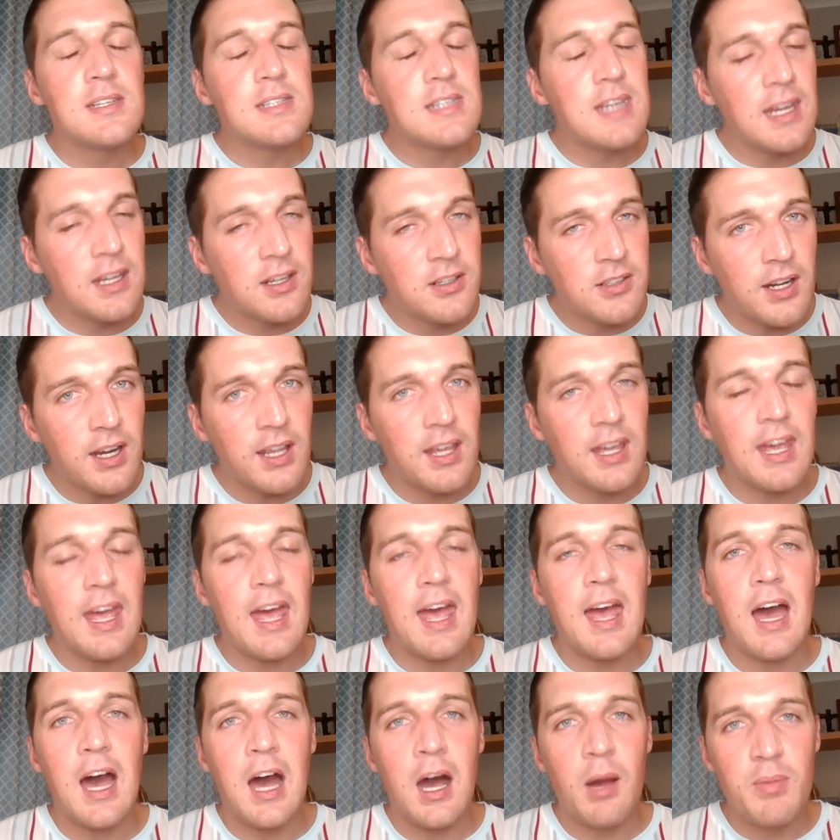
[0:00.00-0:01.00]
Take great
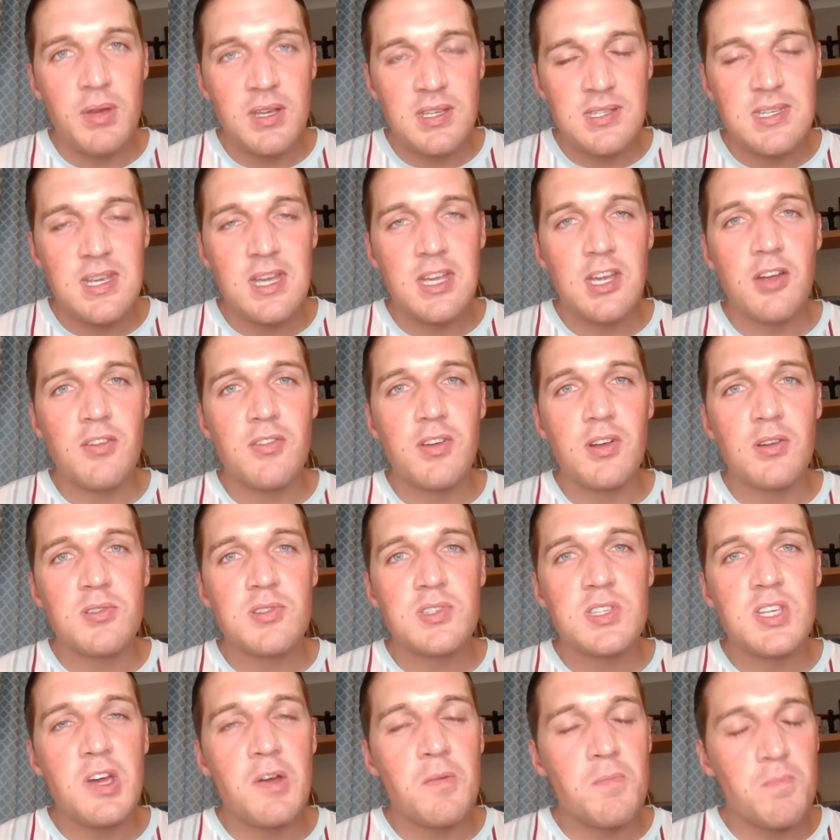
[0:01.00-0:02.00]
care. I'll be seeing you real
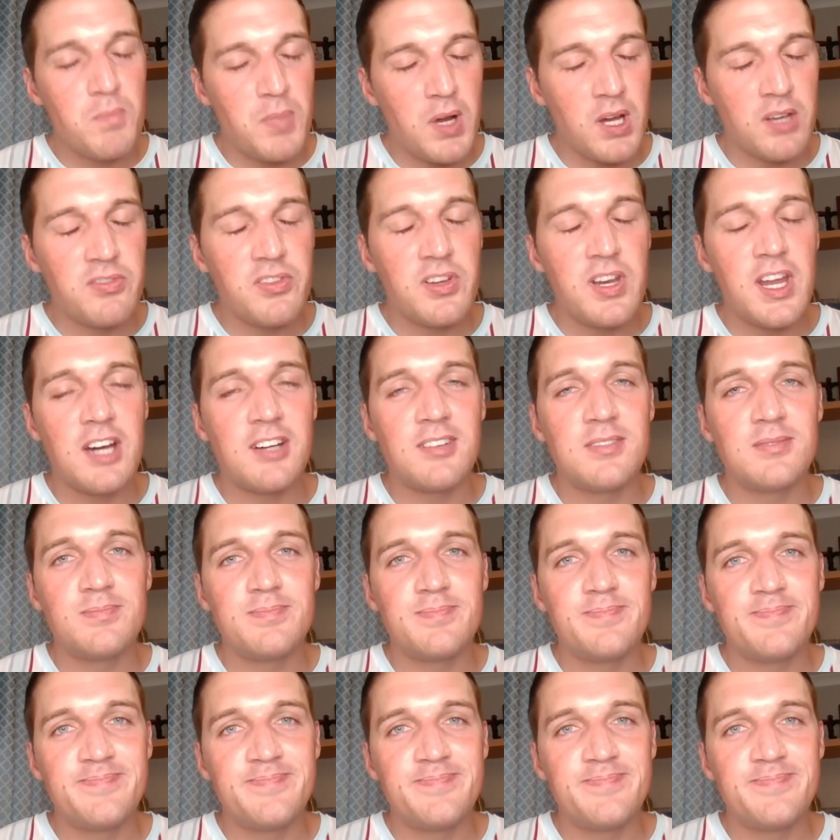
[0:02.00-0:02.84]
soon. Bye for now.